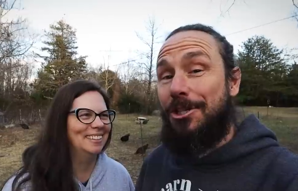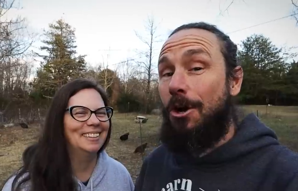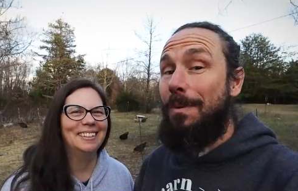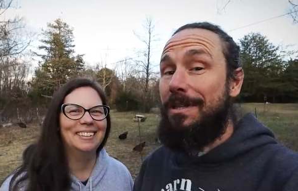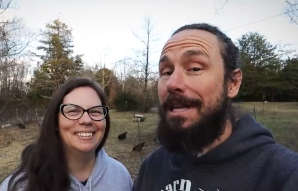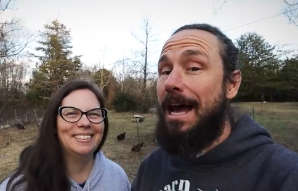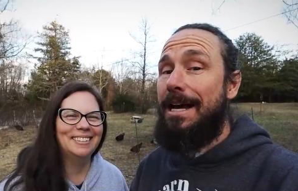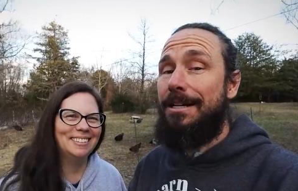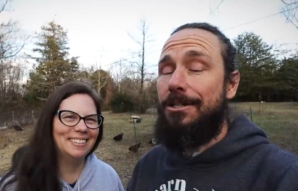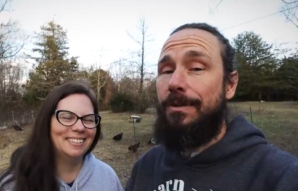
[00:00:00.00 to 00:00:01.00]
Speaker 1: So with
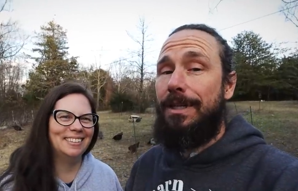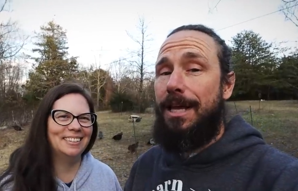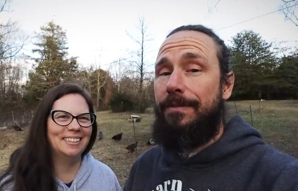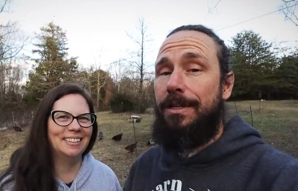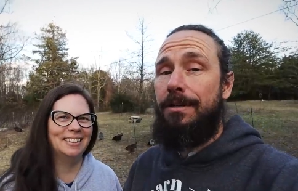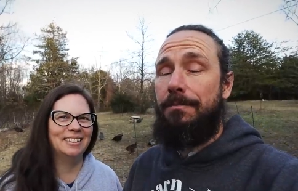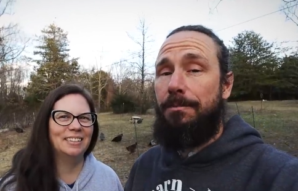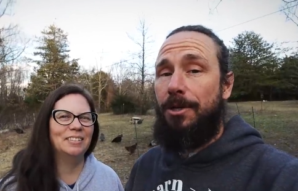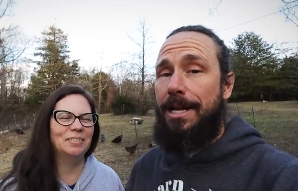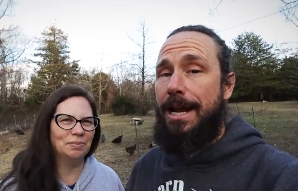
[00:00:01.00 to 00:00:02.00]
nine to 11
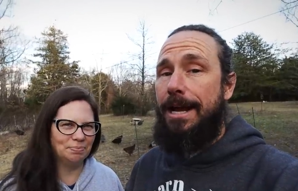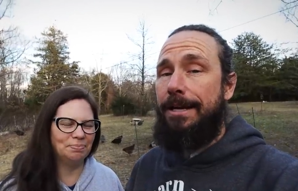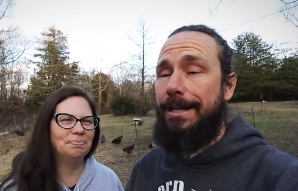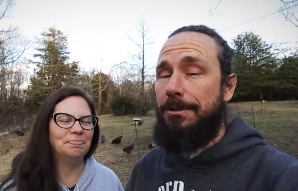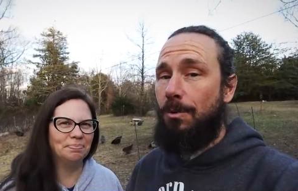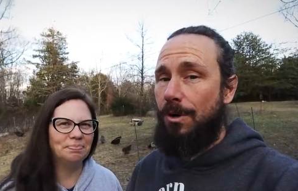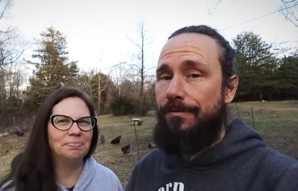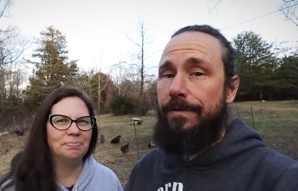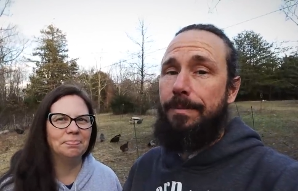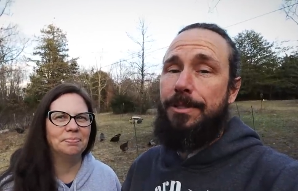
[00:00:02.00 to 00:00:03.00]
per day, that's more
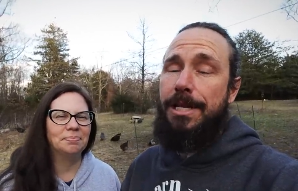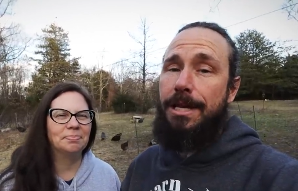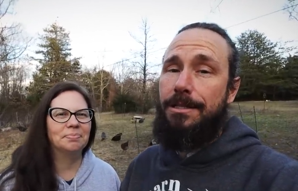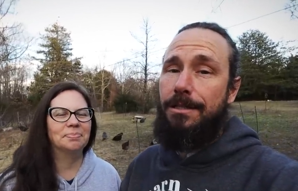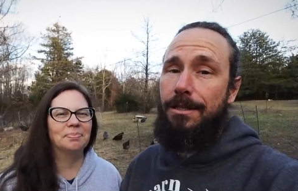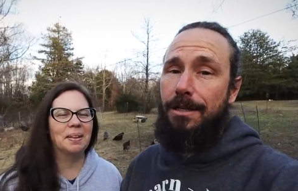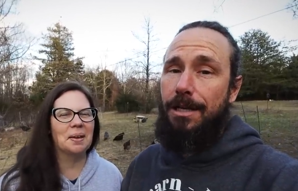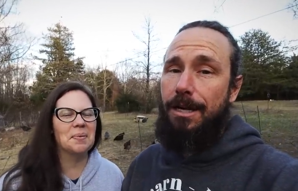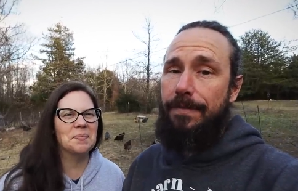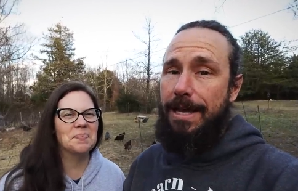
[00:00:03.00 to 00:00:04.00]
than 50%
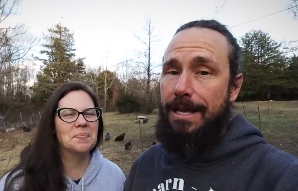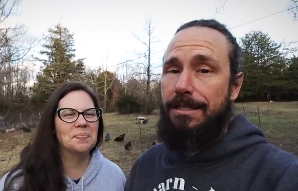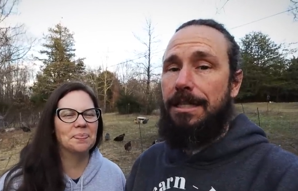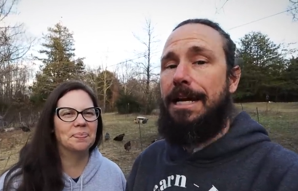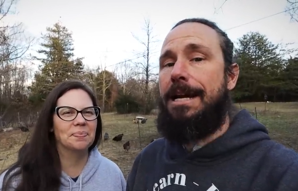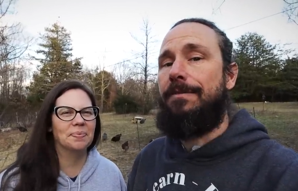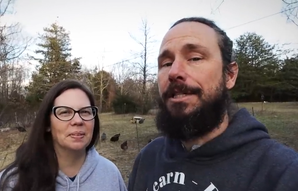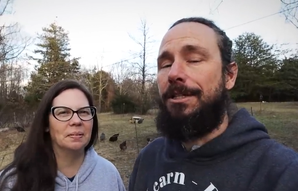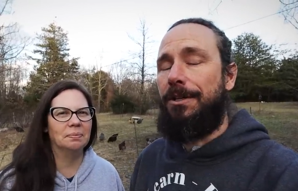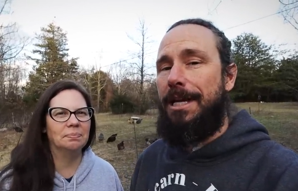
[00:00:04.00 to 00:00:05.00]
of the hens laying every
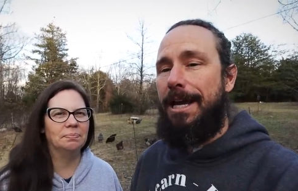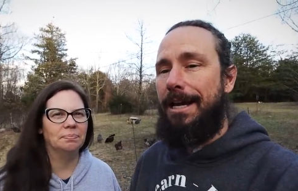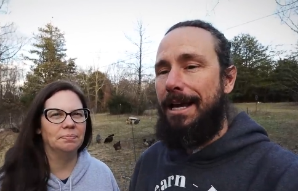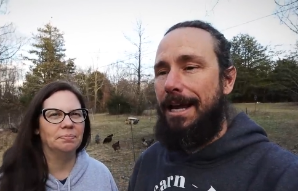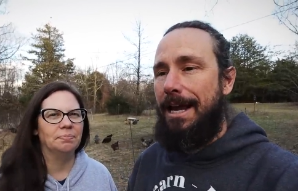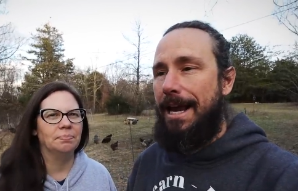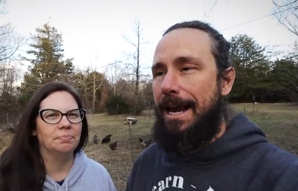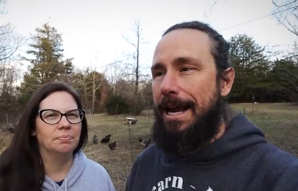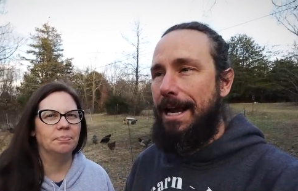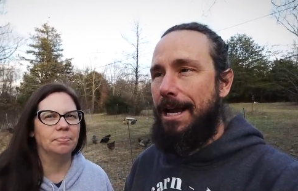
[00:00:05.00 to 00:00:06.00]
single day.
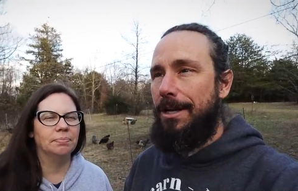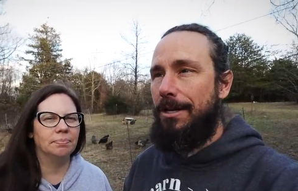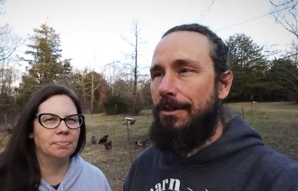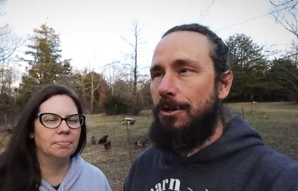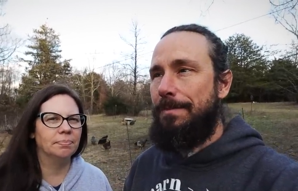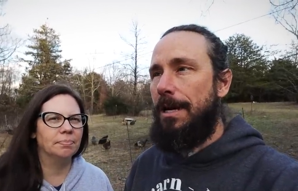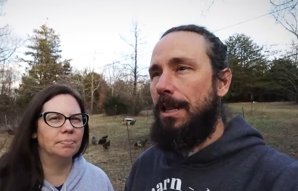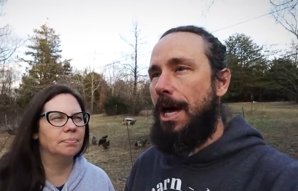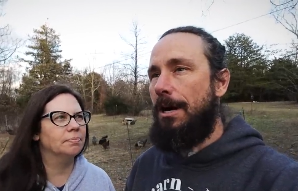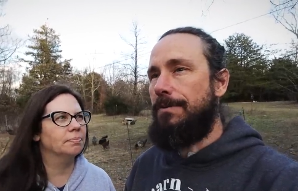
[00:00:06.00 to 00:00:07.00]
And there's been a
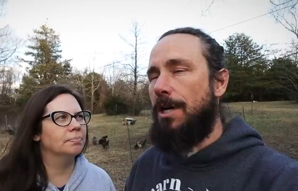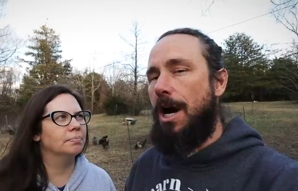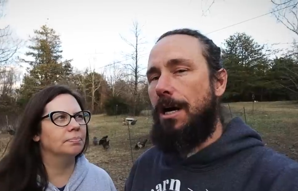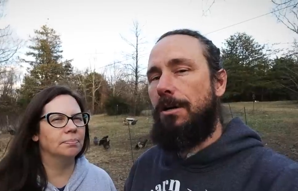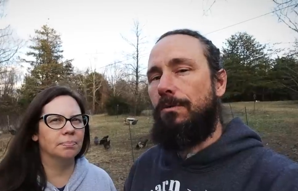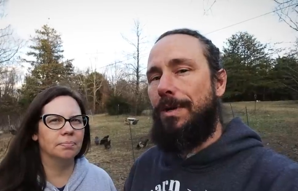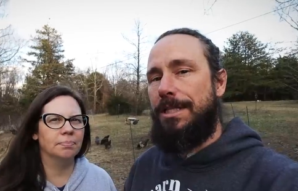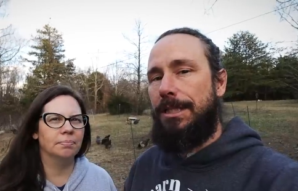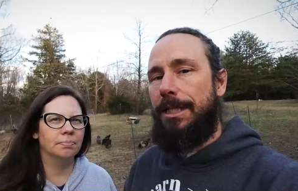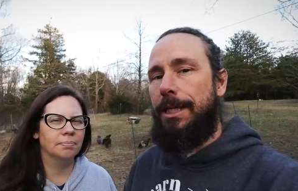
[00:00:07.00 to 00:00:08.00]
lot of talk
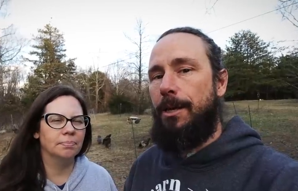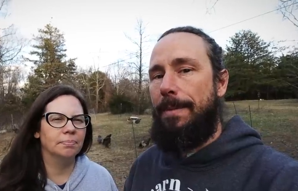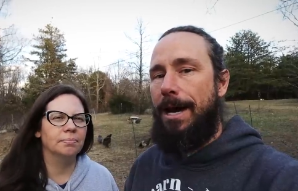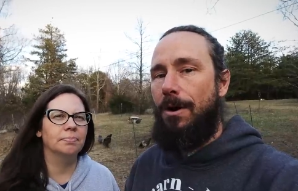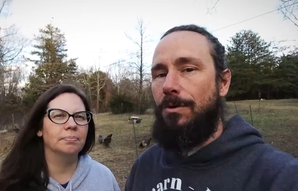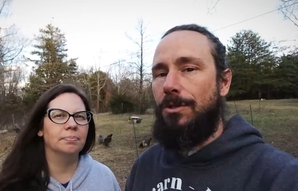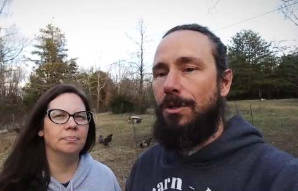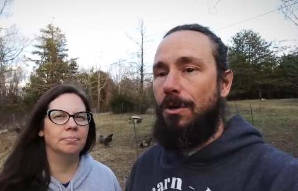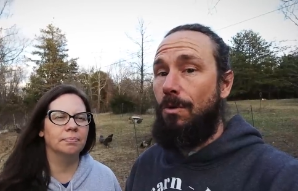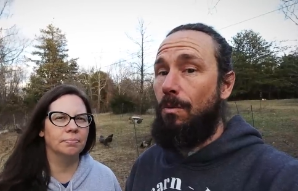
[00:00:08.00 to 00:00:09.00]
recently about
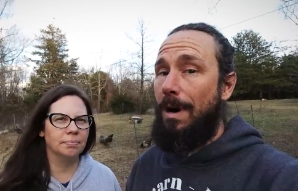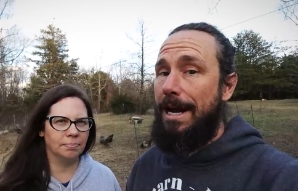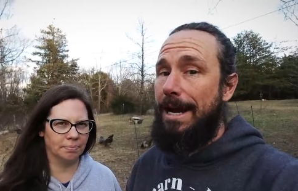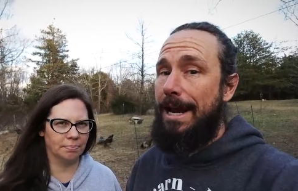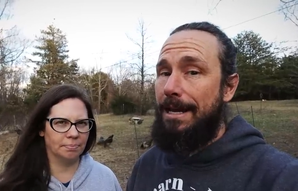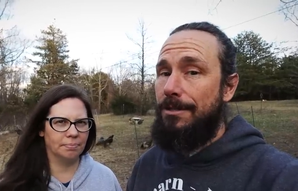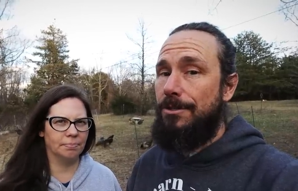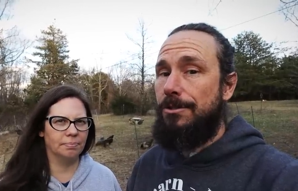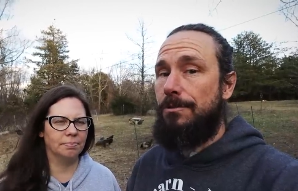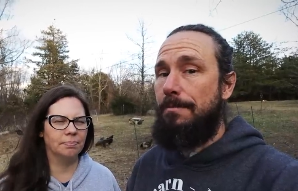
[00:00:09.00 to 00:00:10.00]
why
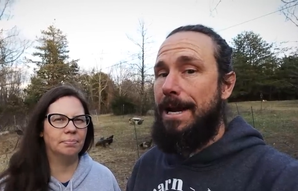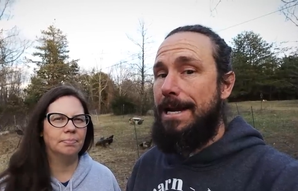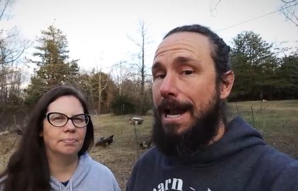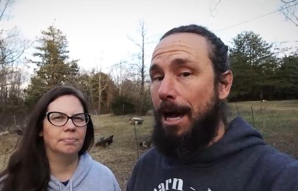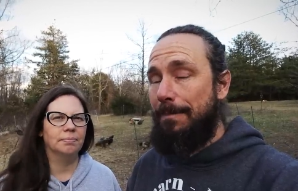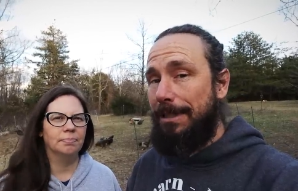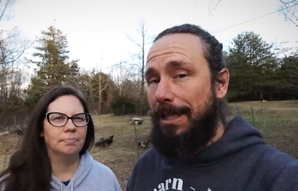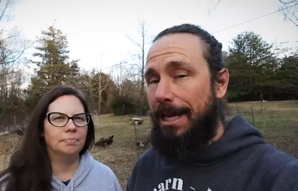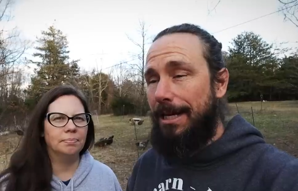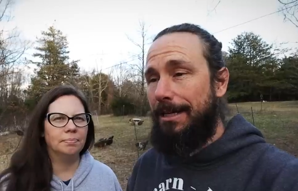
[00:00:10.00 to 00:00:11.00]
hens may not be
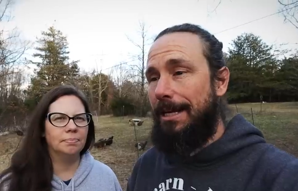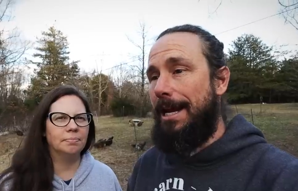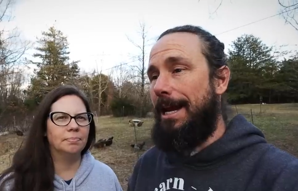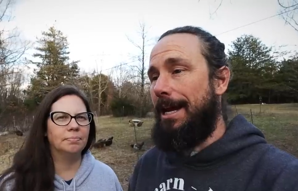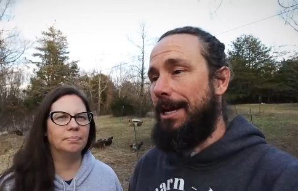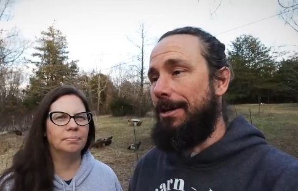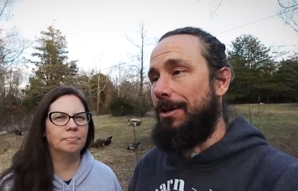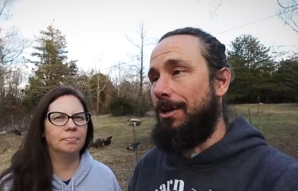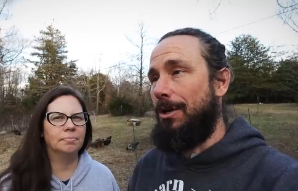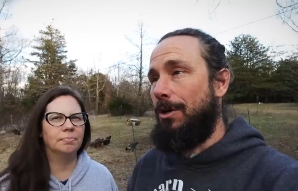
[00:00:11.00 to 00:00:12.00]
laying and
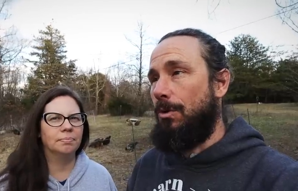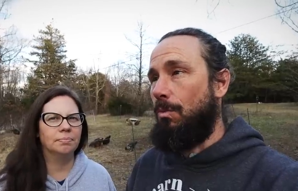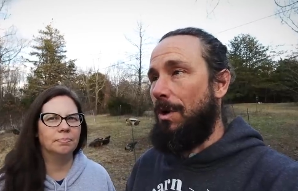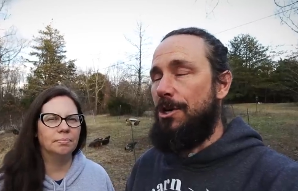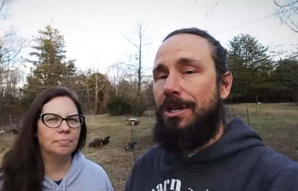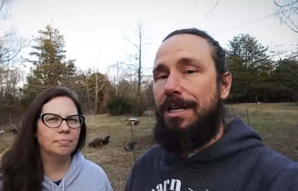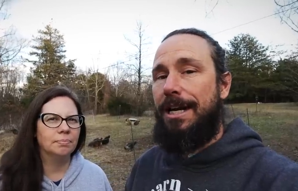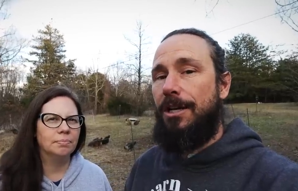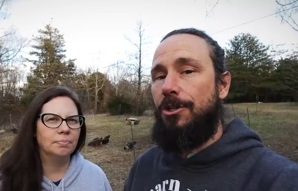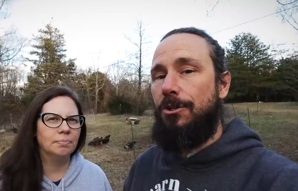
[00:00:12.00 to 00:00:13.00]
what you can
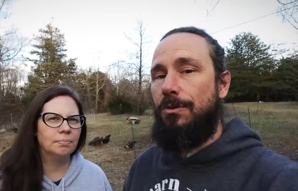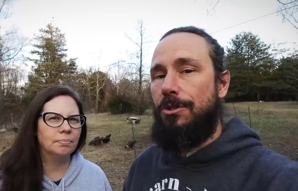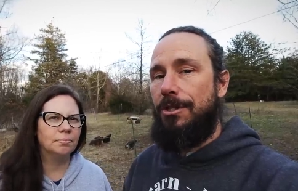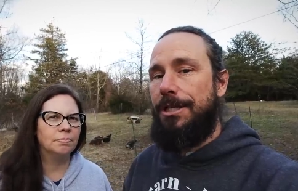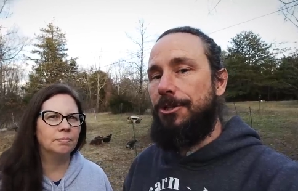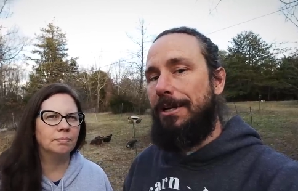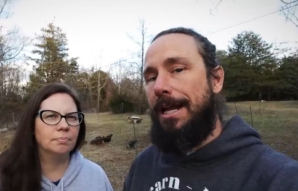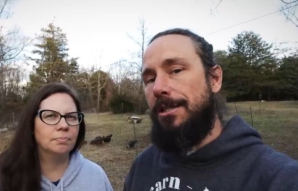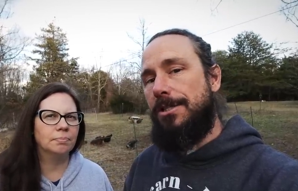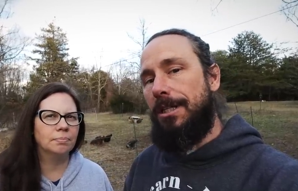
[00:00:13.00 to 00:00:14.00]
kind of do to get your
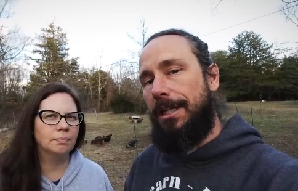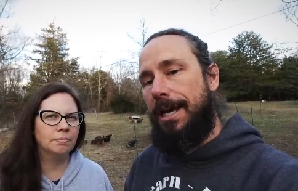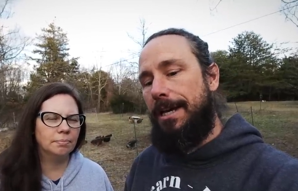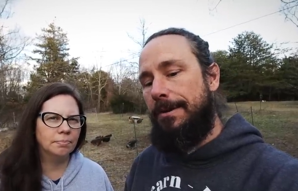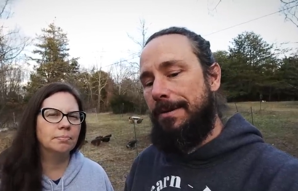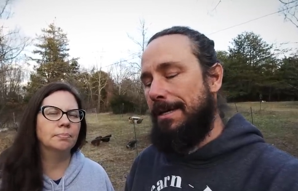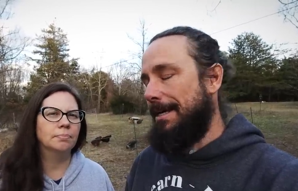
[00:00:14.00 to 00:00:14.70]
hens to lay.